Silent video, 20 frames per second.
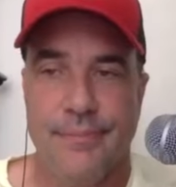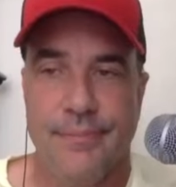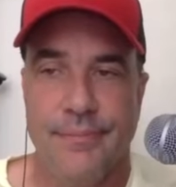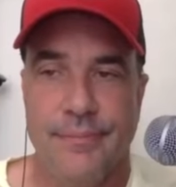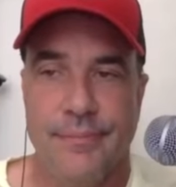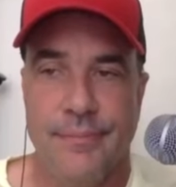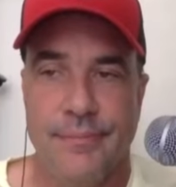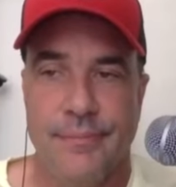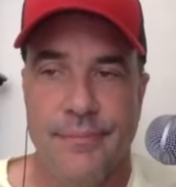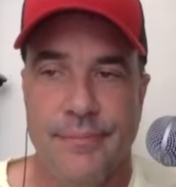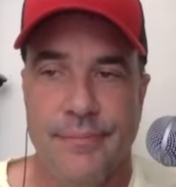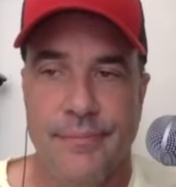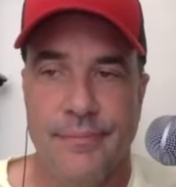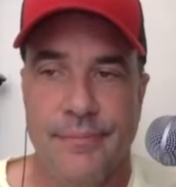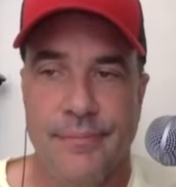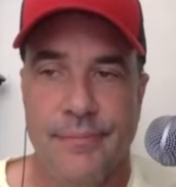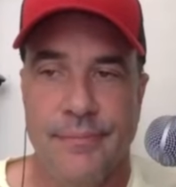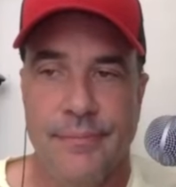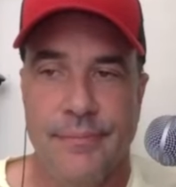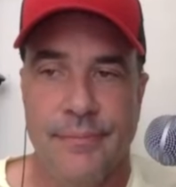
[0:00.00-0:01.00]

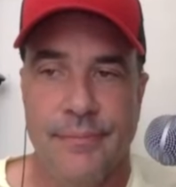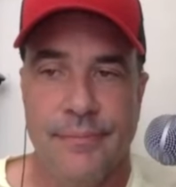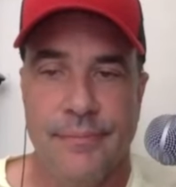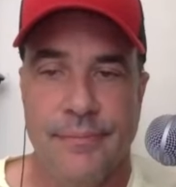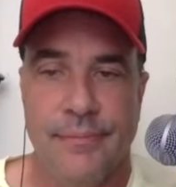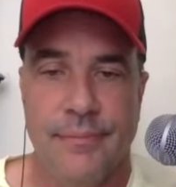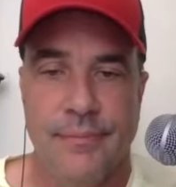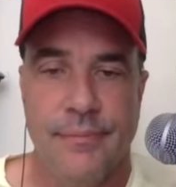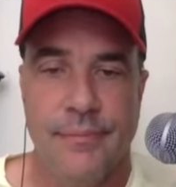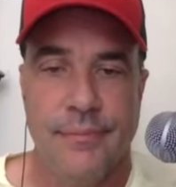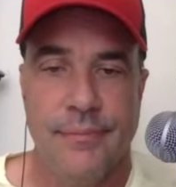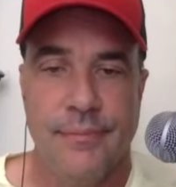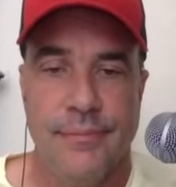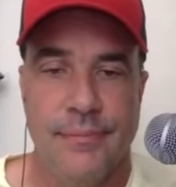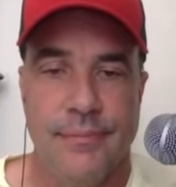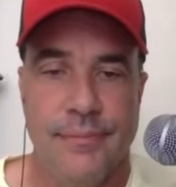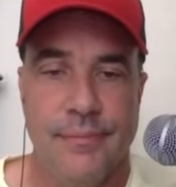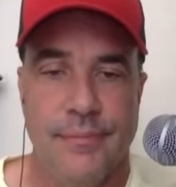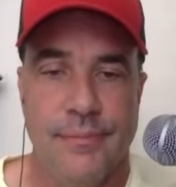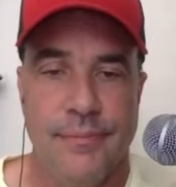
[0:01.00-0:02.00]

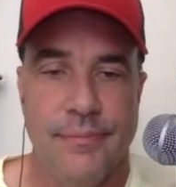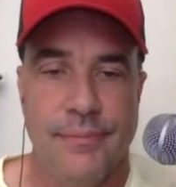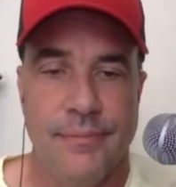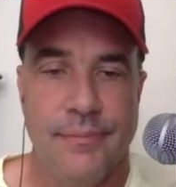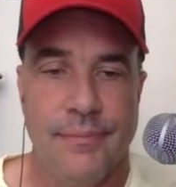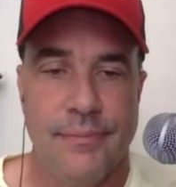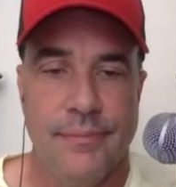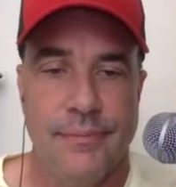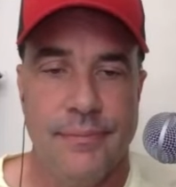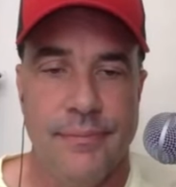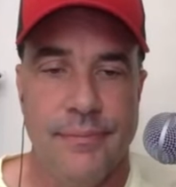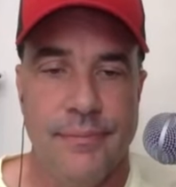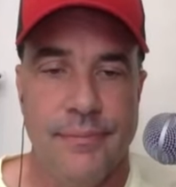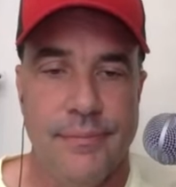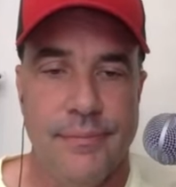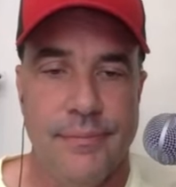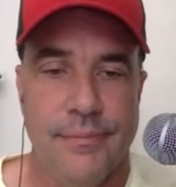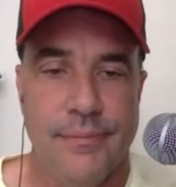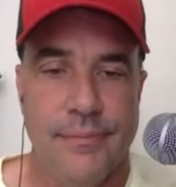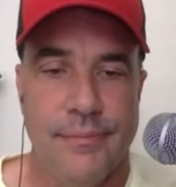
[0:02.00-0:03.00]

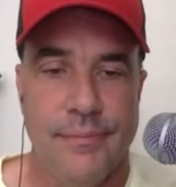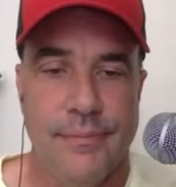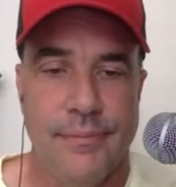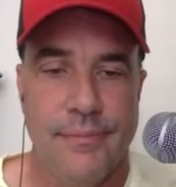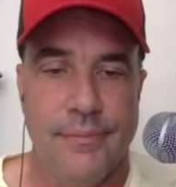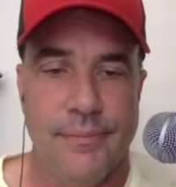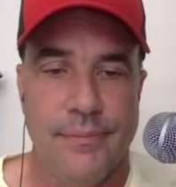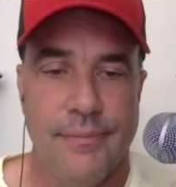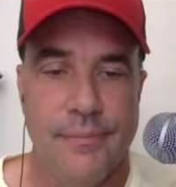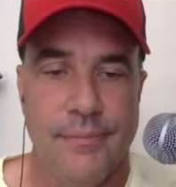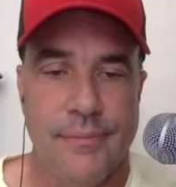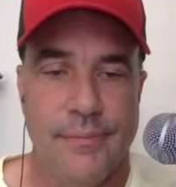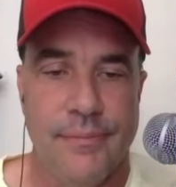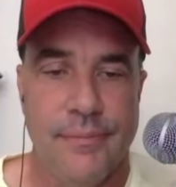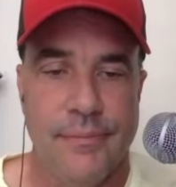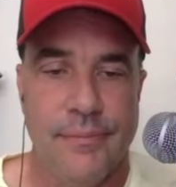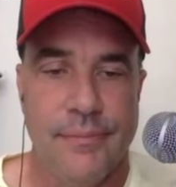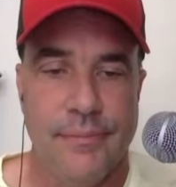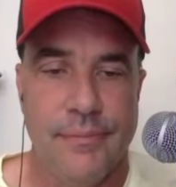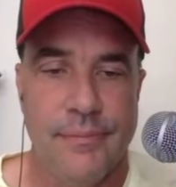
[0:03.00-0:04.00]

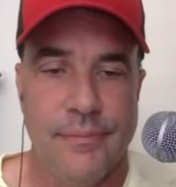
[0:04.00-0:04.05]
This person isn't speaking.